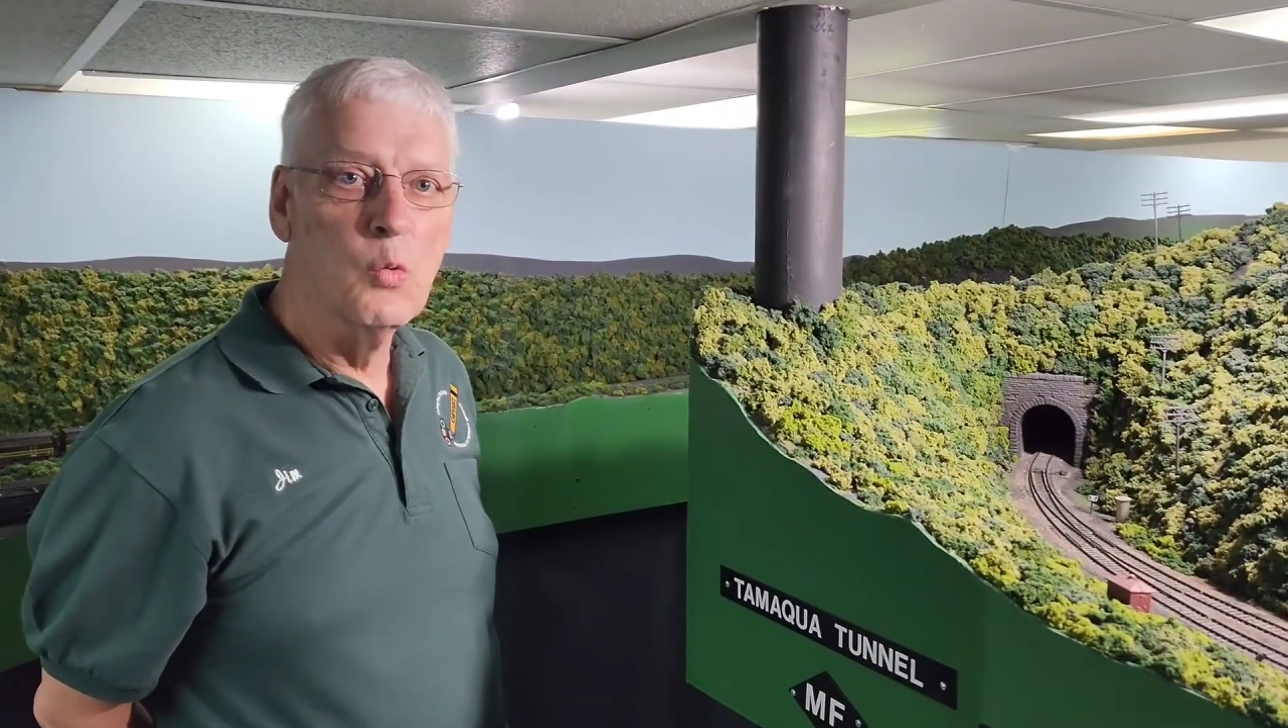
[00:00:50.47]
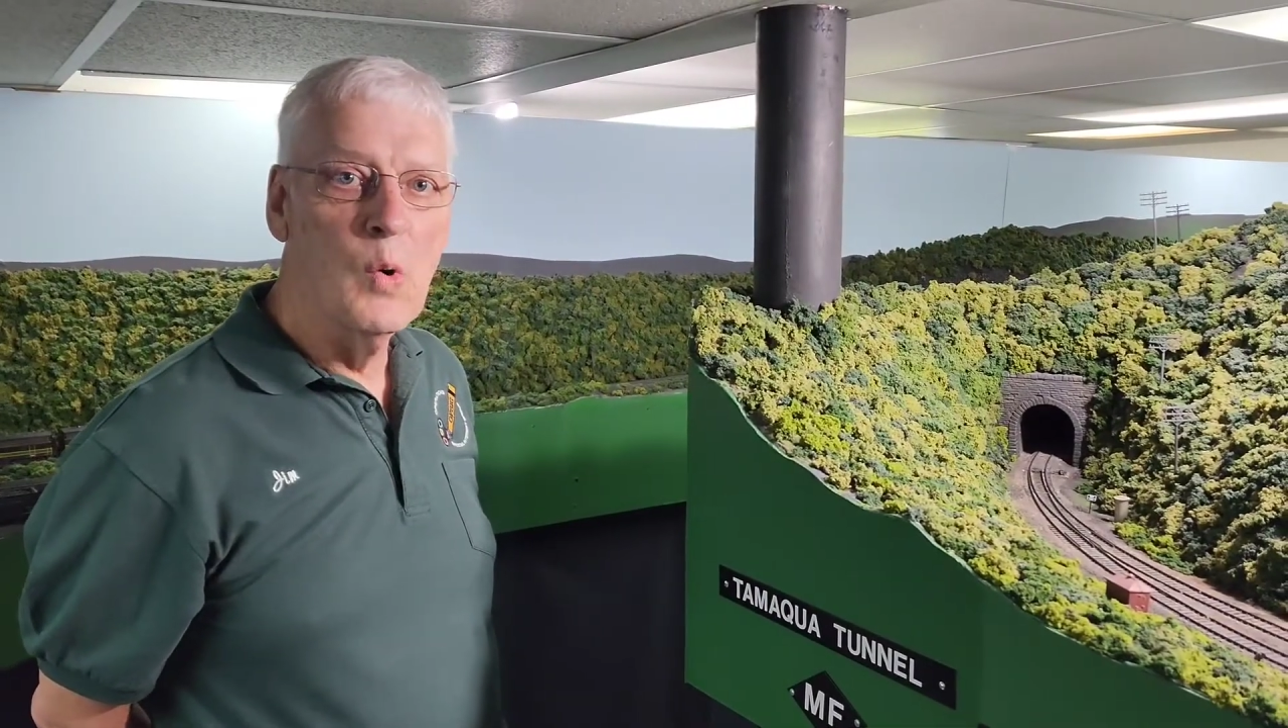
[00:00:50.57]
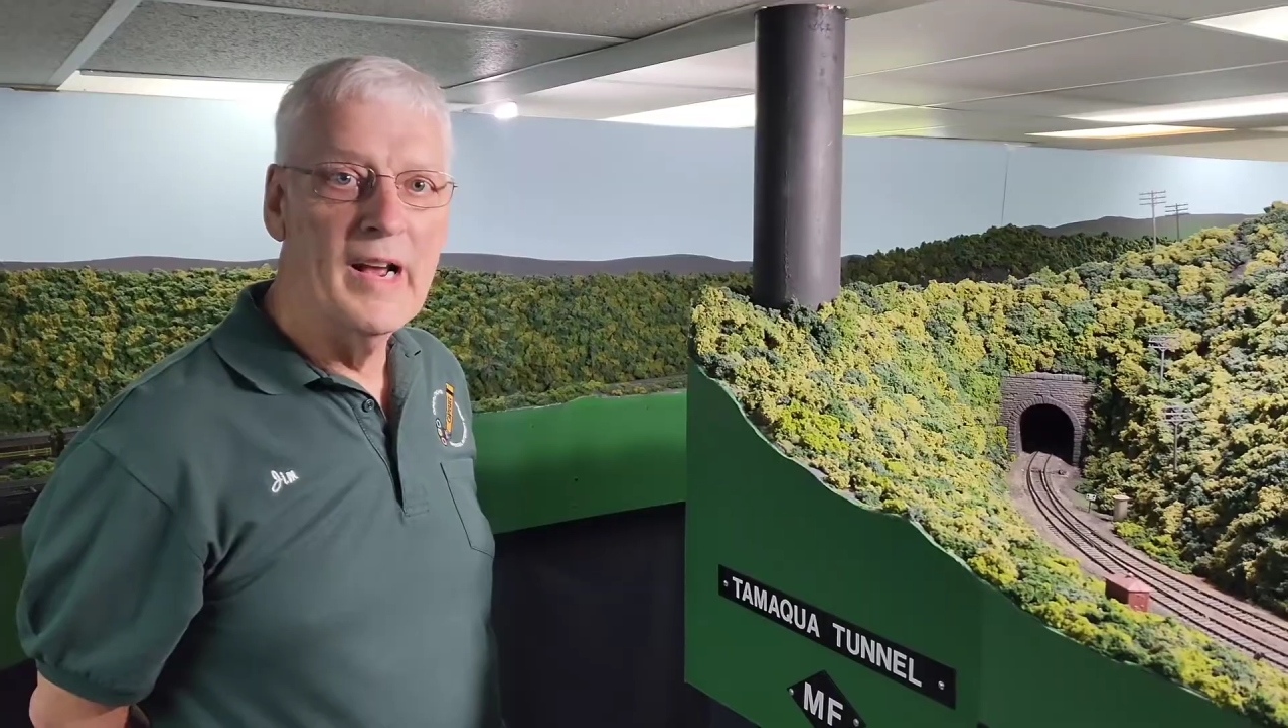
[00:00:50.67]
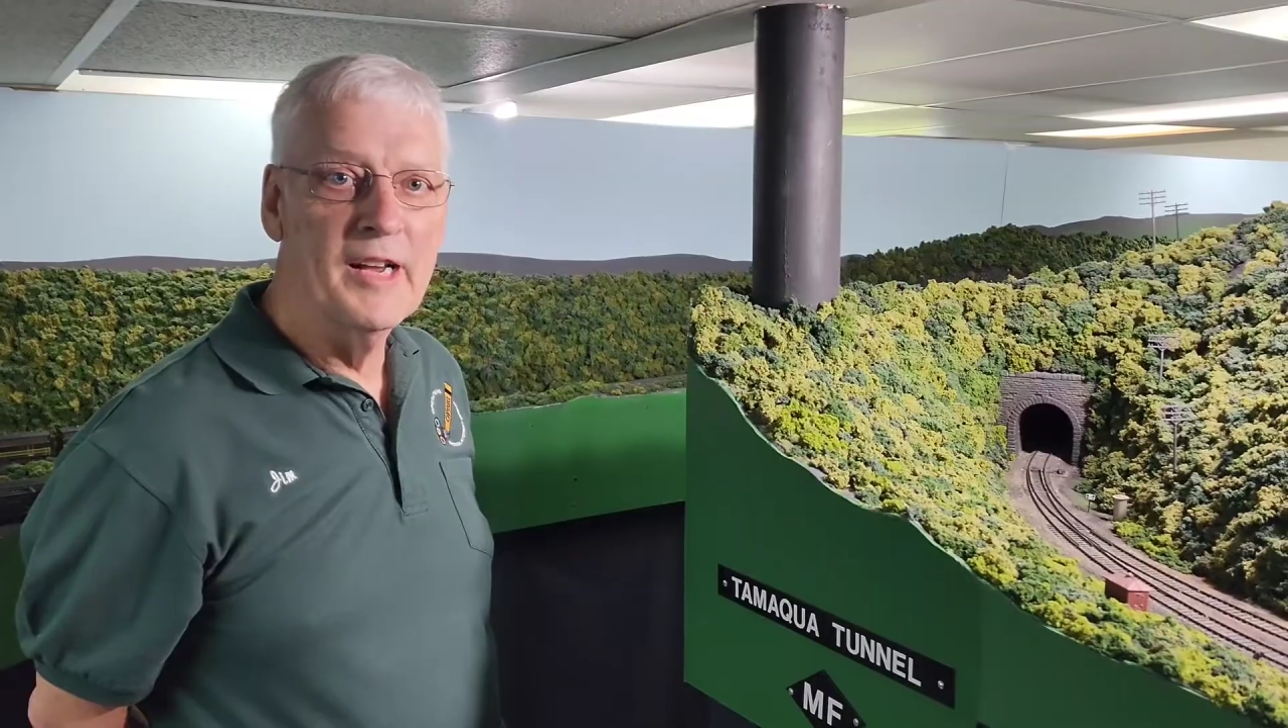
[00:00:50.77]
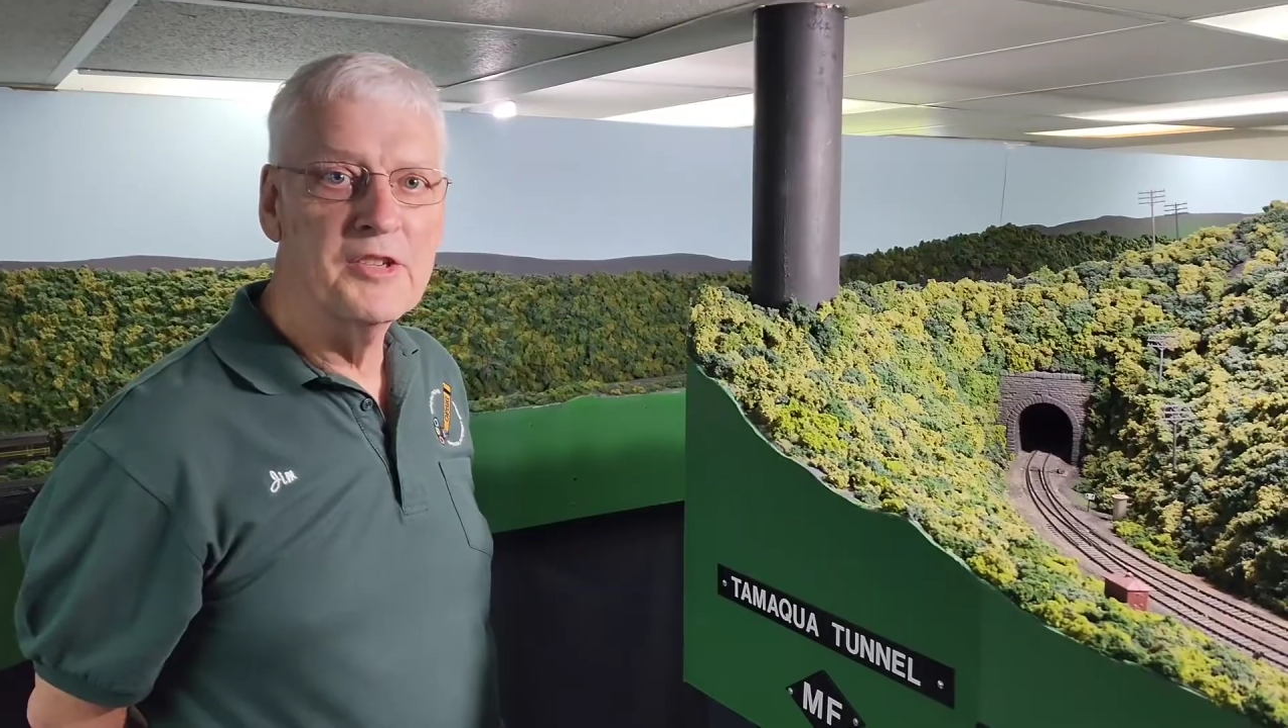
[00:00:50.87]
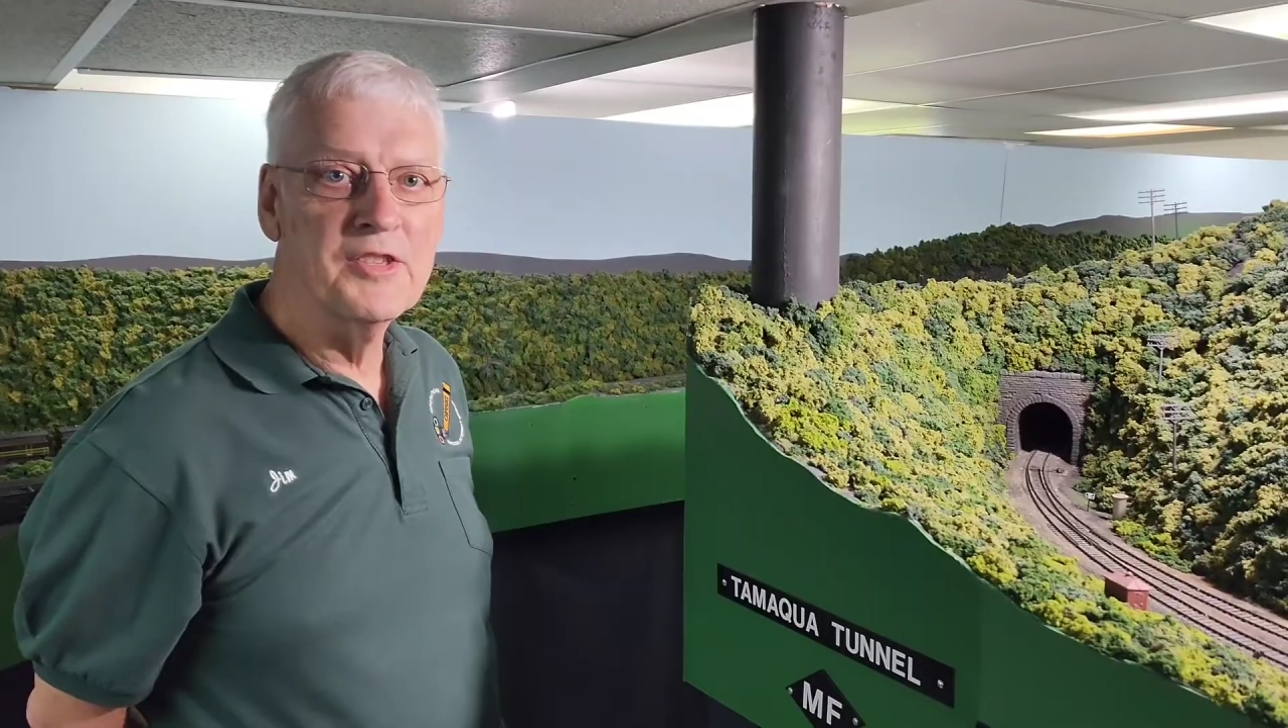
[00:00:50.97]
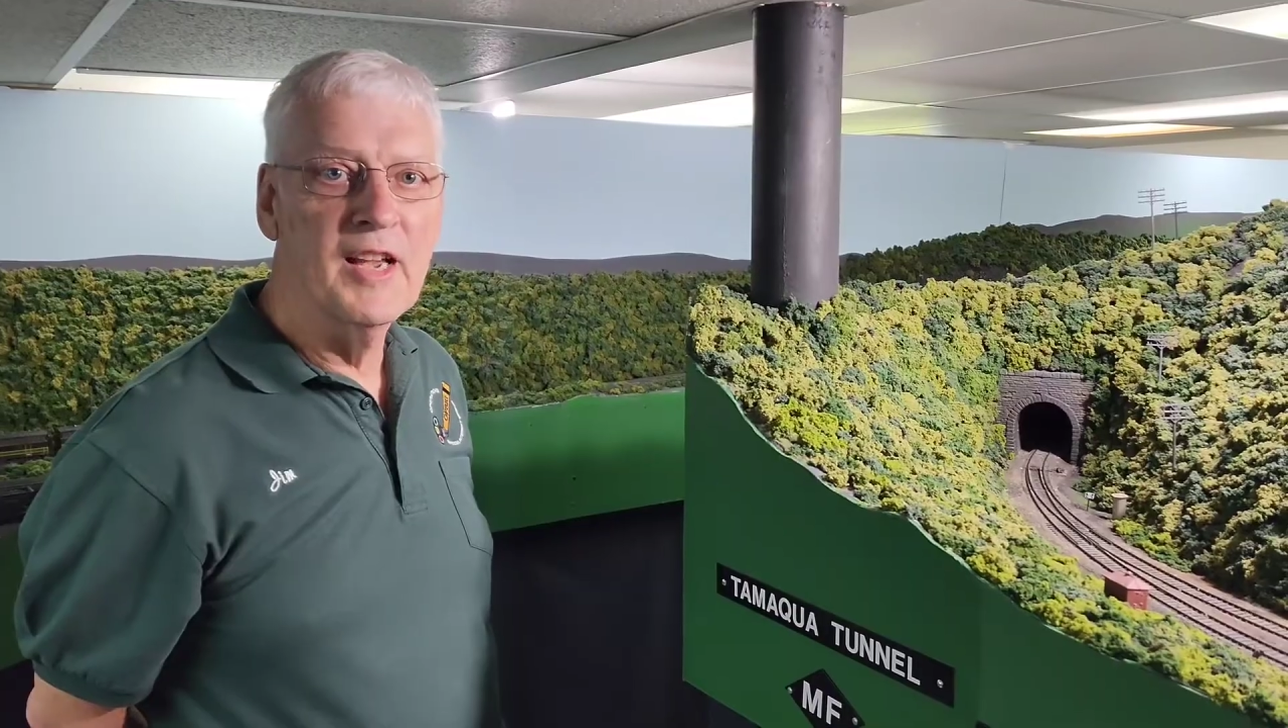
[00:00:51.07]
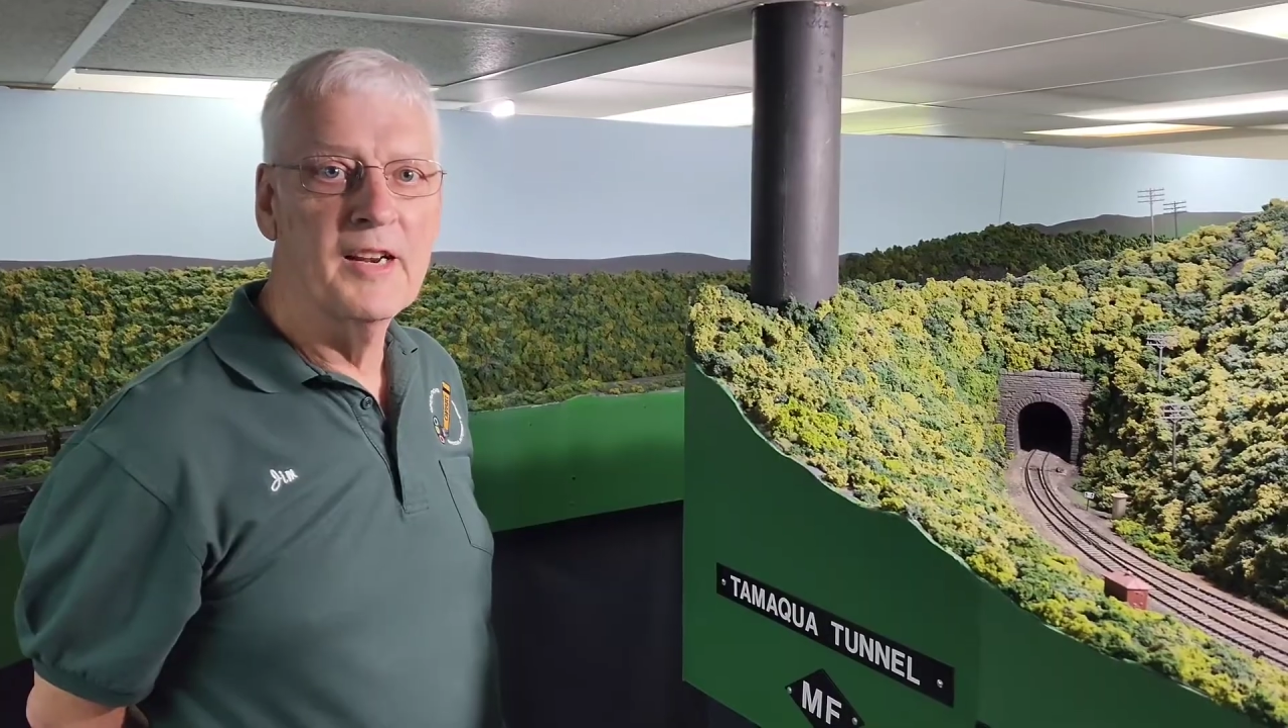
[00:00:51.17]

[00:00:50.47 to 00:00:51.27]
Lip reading: west